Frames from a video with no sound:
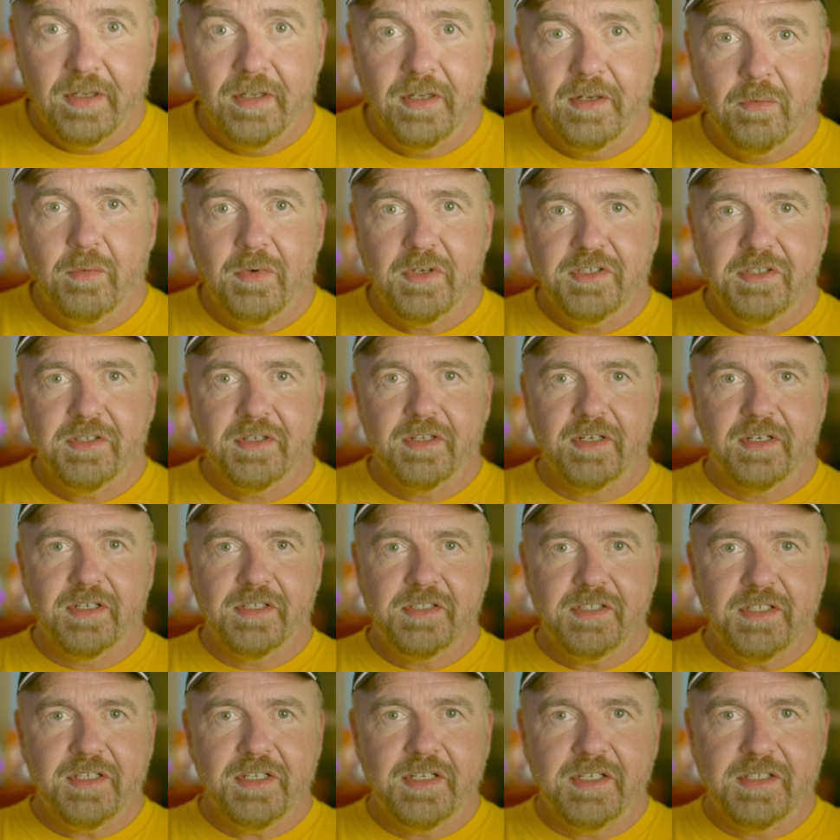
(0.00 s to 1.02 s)
what you're going to
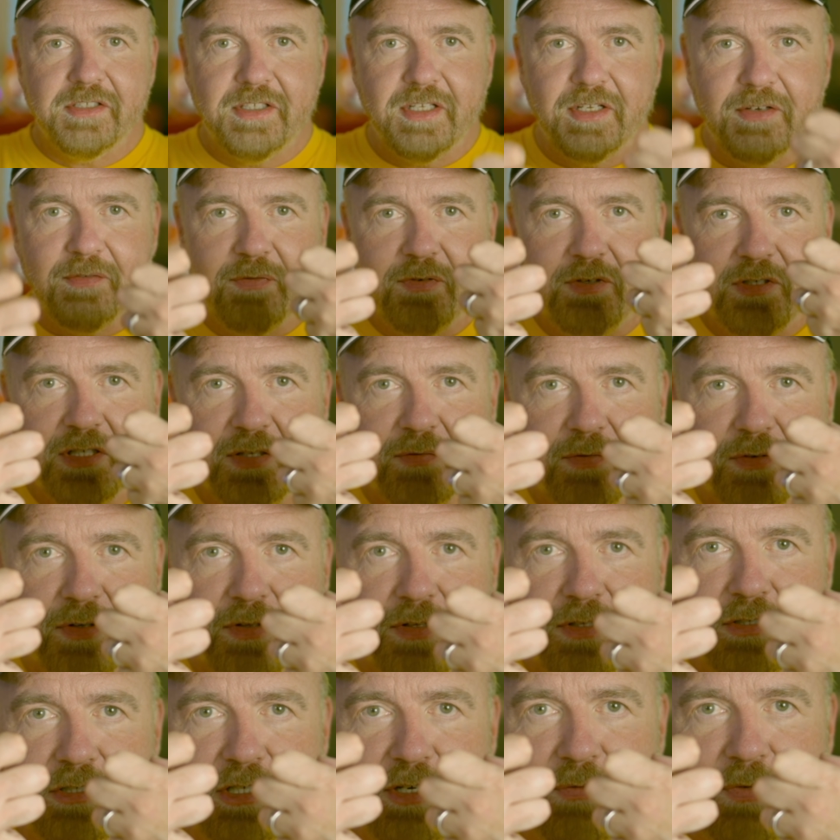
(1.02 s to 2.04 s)
see is that first of all,
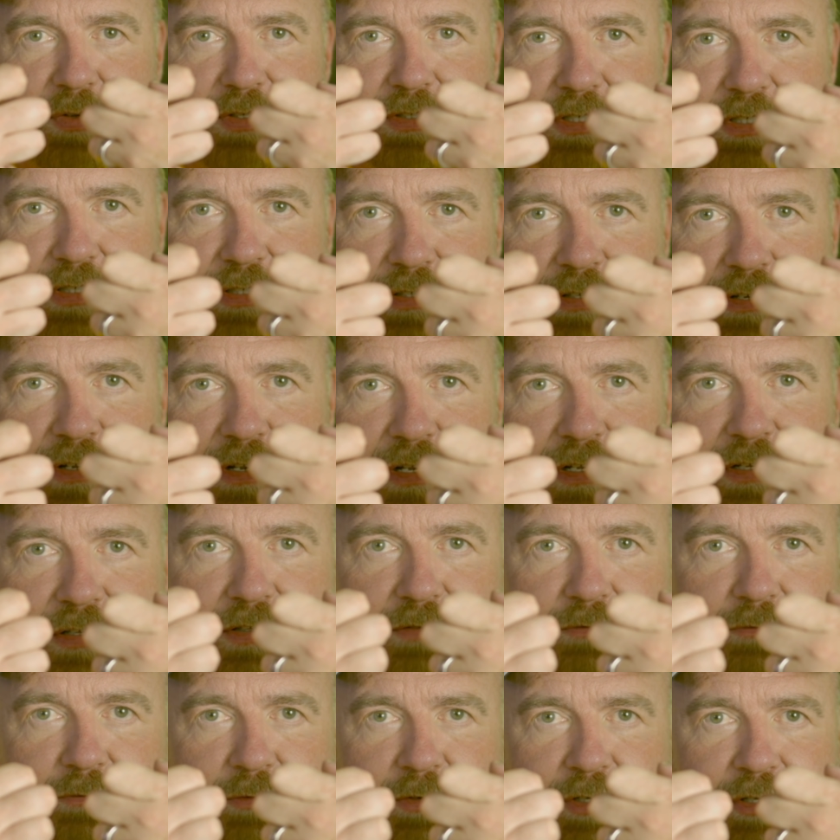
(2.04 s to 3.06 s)
the surface is not
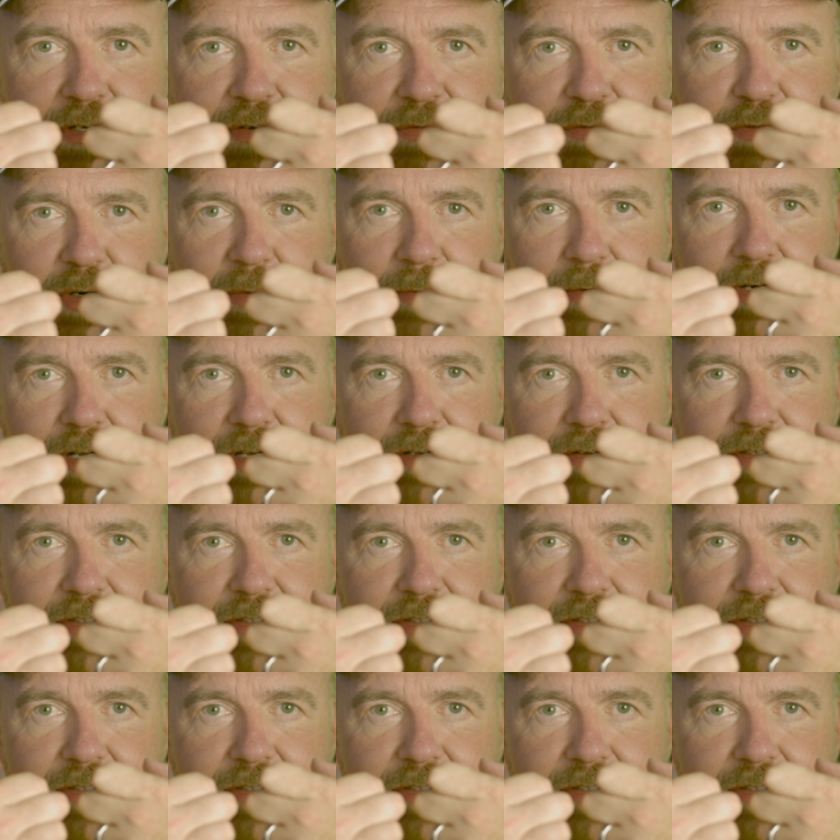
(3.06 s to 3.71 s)
uniform at all.